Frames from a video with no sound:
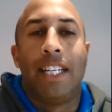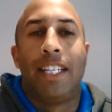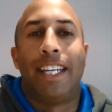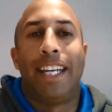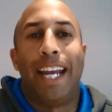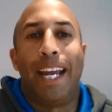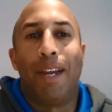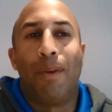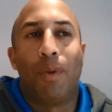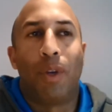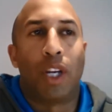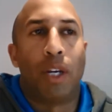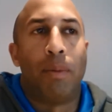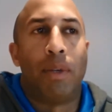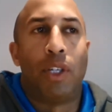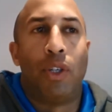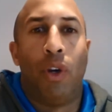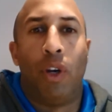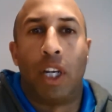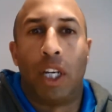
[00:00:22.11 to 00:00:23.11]
Today we're going to be
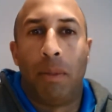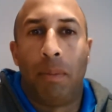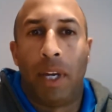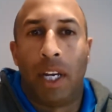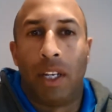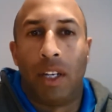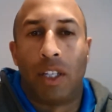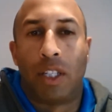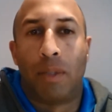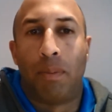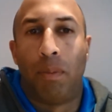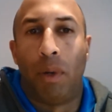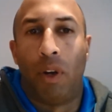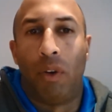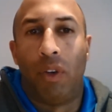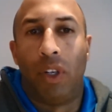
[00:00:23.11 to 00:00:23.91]
talking about spot